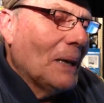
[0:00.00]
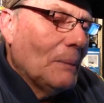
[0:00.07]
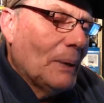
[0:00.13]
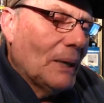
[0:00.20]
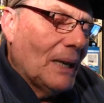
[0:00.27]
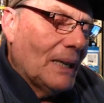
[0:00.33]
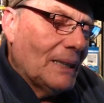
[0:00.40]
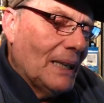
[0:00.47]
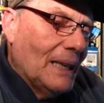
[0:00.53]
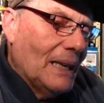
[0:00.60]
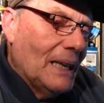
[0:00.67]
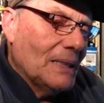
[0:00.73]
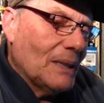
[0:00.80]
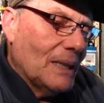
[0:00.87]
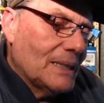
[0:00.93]
But
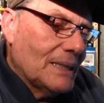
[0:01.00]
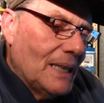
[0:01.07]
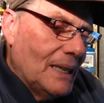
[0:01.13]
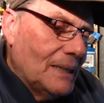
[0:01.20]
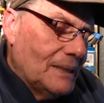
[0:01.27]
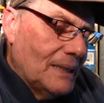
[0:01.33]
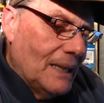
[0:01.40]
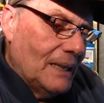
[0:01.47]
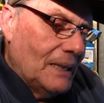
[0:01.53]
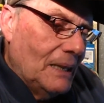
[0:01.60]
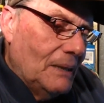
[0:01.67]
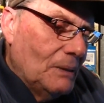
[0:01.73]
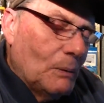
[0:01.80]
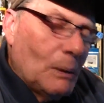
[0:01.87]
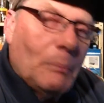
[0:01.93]
as I said
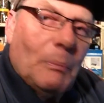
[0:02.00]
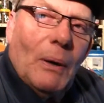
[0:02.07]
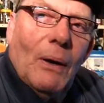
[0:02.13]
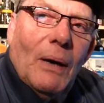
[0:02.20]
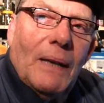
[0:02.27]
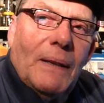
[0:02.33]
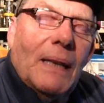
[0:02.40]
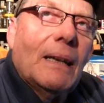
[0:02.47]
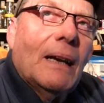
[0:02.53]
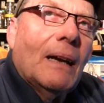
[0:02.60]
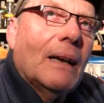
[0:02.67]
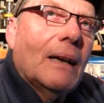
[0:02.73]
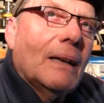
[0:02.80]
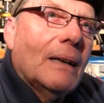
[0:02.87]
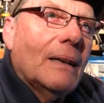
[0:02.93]
in the reply, that
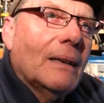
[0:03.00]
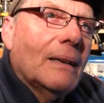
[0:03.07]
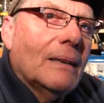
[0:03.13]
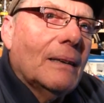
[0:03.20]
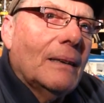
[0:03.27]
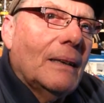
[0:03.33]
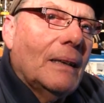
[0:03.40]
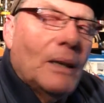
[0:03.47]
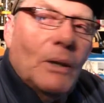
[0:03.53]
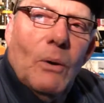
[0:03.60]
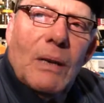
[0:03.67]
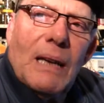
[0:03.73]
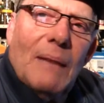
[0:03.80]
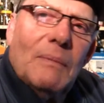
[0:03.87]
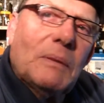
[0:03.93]
it
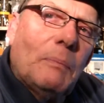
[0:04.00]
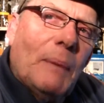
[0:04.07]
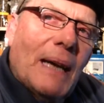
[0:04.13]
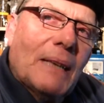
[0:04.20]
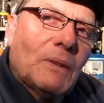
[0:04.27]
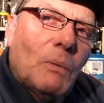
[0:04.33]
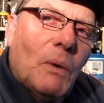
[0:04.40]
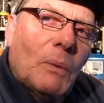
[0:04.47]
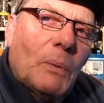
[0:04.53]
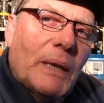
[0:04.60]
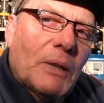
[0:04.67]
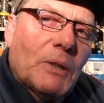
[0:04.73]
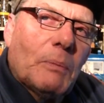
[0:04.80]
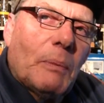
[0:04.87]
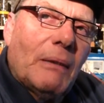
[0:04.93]
all comes back to what
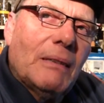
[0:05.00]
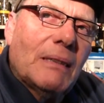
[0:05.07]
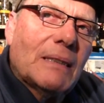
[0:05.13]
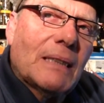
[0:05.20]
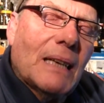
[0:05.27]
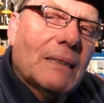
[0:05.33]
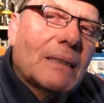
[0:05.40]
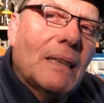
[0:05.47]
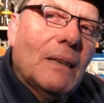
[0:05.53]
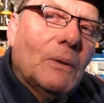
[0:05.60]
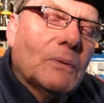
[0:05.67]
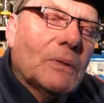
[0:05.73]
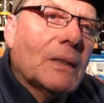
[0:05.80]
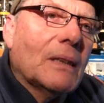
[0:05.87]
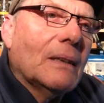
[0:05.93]
we experience
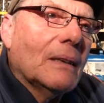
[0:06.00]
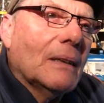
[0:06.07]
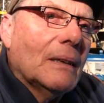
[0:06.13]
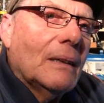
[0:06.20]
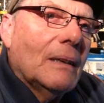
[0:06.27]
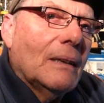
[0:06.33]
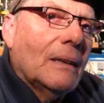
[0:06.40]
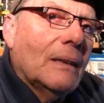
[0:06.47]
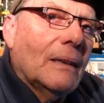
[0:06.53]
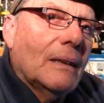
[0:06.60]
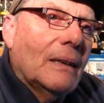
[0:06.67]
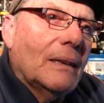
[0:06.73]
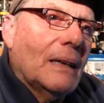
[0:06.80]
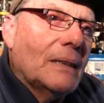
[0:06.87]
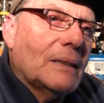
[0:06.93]
ourselves.
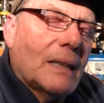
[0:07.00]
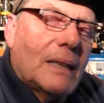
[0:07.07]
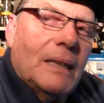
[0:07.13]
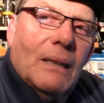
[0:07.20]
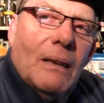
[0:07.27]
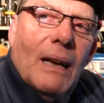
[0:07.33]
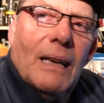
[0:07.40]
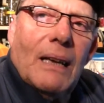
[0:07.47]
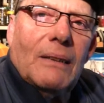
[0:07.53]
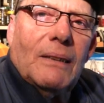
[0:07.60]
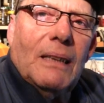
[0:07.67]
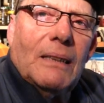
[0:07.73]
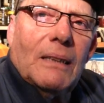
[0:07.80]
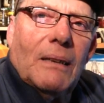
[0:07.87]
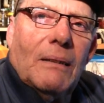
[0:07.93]
As a kid, I don't
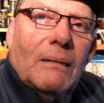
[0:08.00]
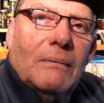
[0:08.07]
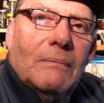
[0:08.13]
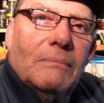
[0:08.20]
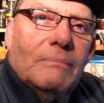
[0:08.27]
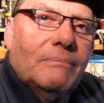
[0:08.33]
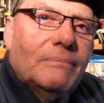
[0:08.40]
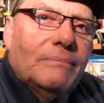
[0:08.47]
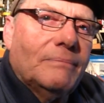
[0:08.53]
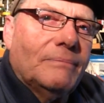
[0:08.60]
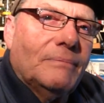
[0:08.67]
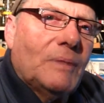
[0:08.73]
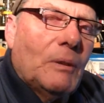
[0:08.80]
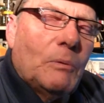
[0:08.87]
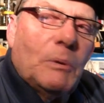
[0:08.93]
think there
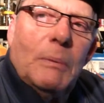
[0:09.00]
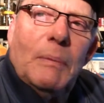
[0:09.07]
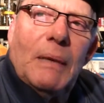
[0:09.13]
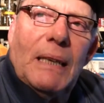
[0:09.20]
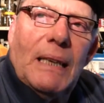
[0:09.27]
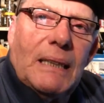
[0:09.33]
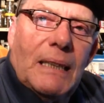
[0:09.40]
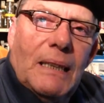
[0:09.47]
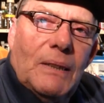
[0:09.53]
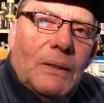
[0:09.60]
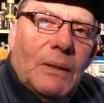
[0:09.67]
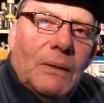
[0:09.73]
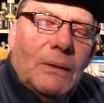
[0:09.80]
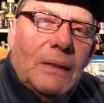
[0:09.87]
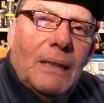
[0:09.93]
would be many kids
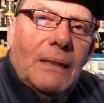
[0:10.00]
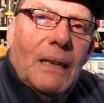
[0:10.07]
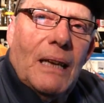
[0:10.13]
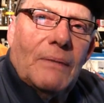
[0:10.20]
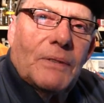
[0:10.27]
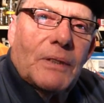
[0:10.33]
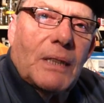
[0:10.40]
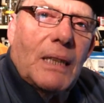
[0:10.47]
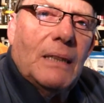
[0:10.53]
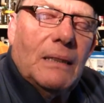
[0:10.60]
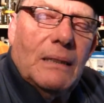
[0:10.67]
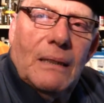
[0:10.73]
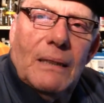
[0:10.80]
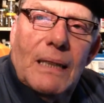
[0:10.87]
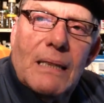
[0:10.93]
who didn't have
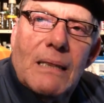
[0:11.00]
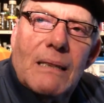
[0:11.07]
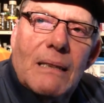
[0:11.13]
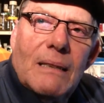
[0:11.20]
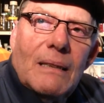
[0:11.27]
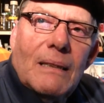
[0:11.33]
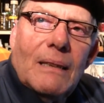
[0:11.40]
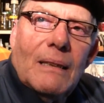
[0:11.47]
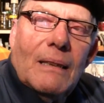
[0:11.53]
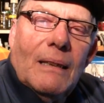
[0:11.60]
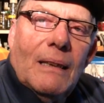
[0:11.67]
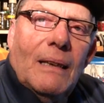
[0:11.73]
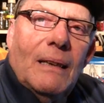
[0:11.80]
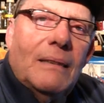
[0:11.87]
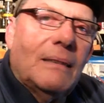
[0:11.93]
skinned knees.
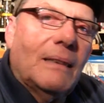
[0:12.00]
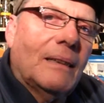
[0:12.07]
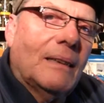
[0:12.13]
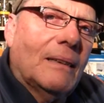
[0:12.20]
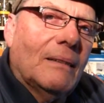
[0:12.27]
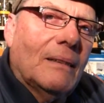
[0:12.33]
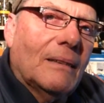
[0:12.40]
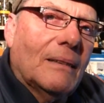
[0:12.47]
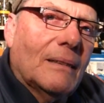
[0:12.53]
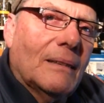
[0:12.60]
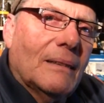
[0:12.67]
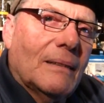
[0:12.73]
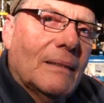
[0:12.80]
And, you know,